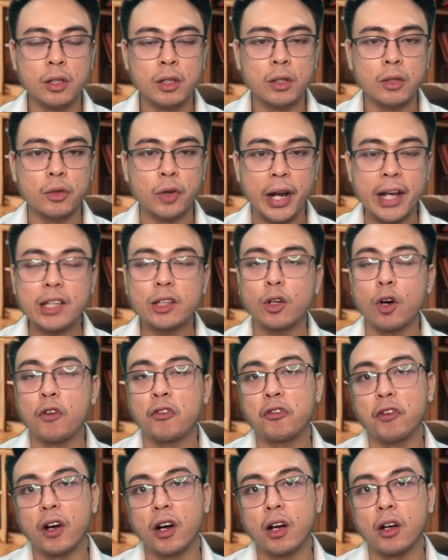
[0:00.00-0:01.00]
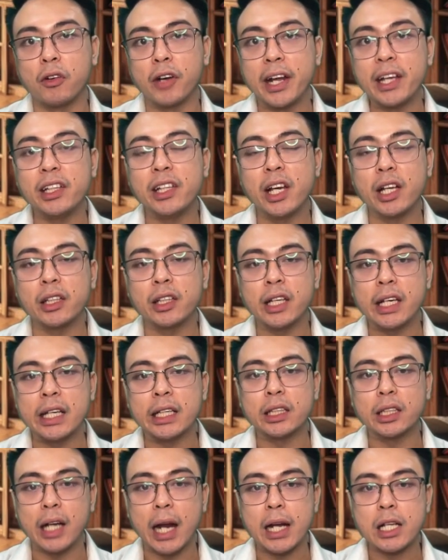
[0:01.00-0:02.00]
rate of radiant heat
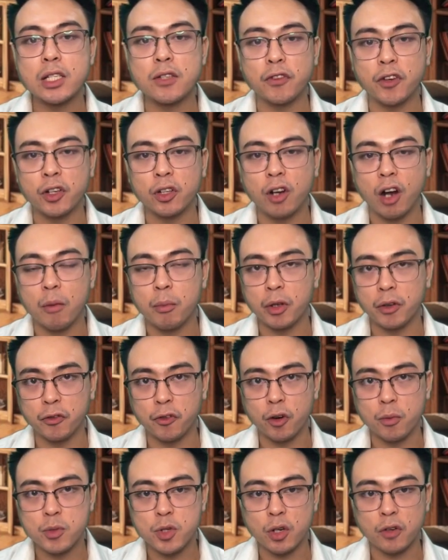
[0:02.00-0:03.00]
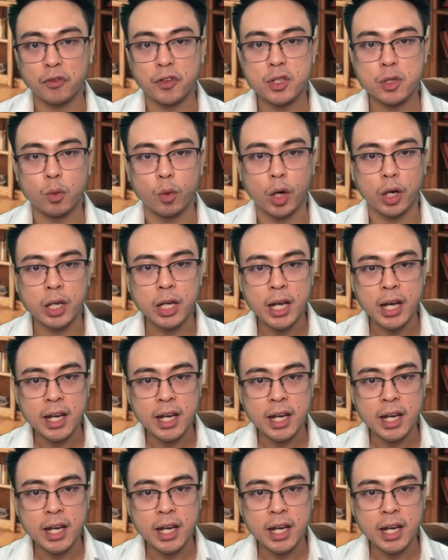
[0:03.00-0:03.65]
transfer coming from surface 1